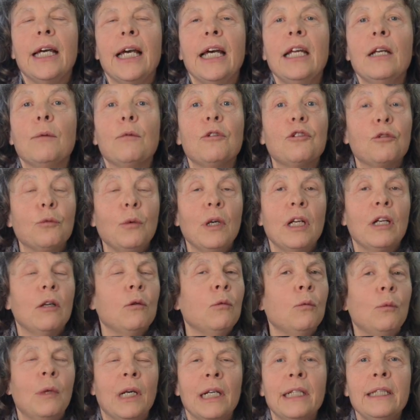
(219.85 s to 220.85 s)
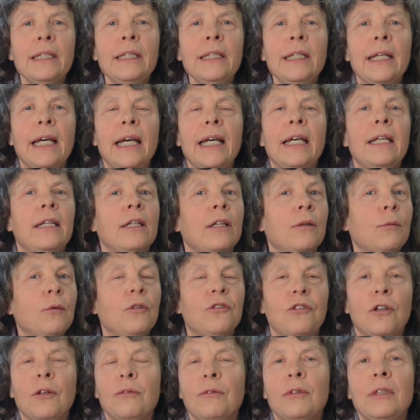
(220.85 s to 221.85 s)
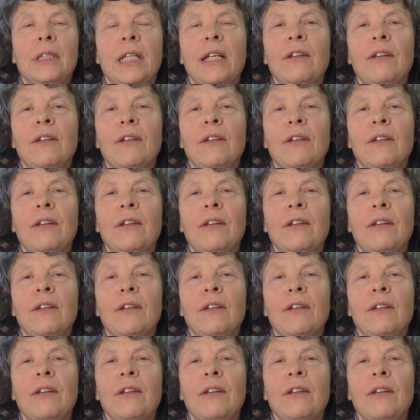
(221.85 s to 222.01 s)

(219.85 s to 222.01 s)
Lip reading: and it was one-on-one, and it was often